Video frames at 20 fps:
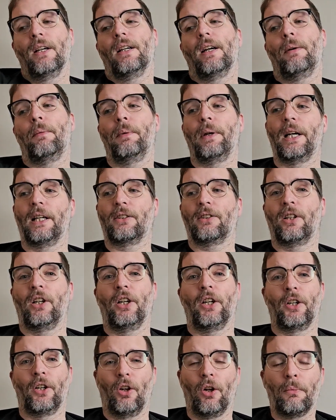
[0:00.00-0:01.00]
and we get to
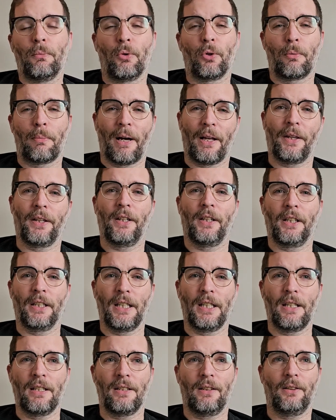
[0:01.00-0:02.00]
learn a lot more about the
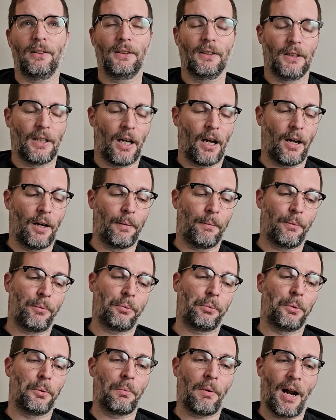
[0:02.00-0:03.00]
Aiel um,
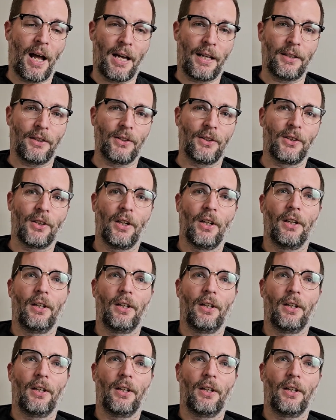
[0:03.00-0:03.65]
through Rand.